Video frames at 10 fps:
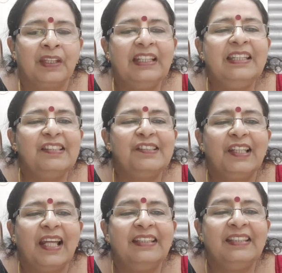It is
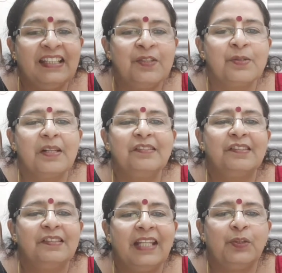like the
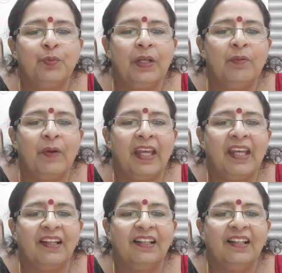dress that we
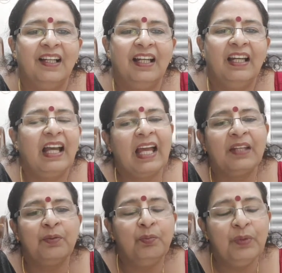wear,
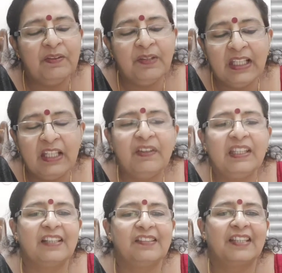and we leave
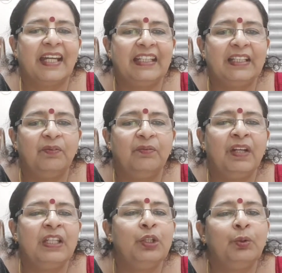it aside
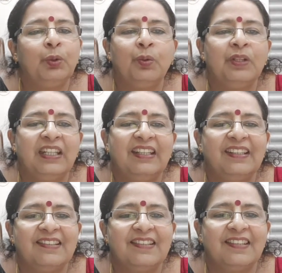when you don't need
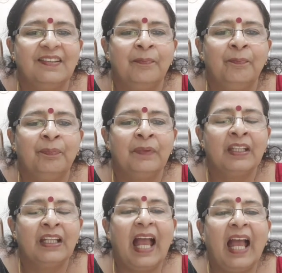it.
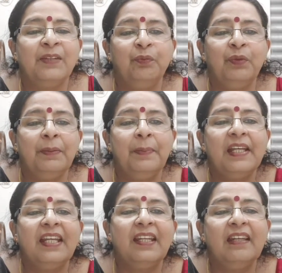And we
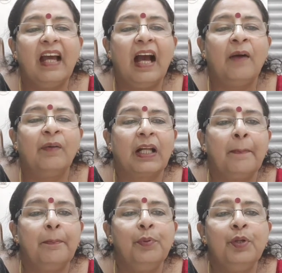begin our
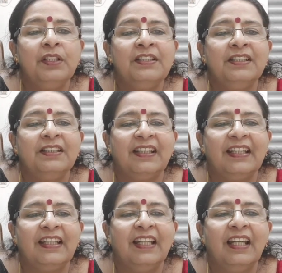upward
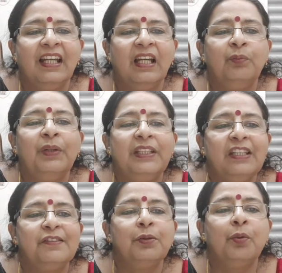journey with
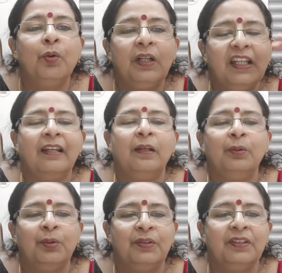the soul alone.